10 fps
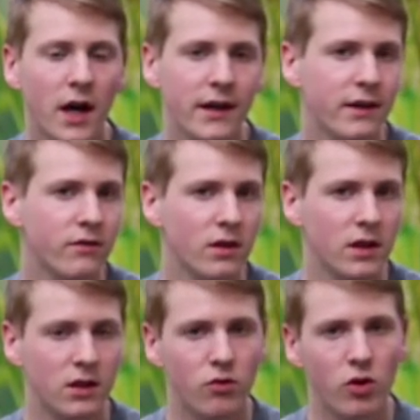I
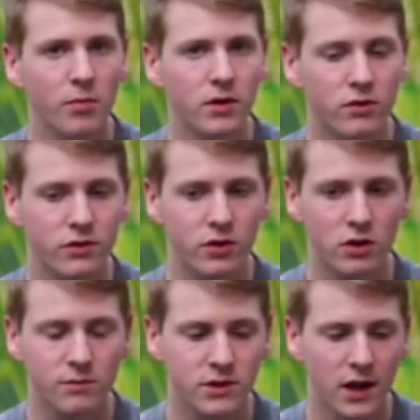definitely grew up in good
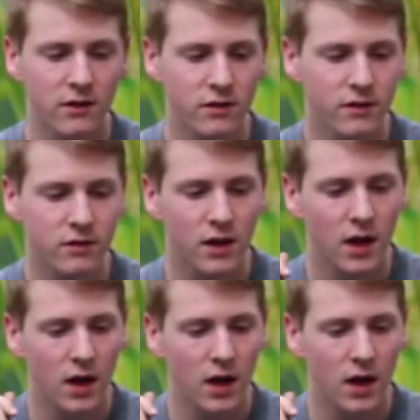circumstances.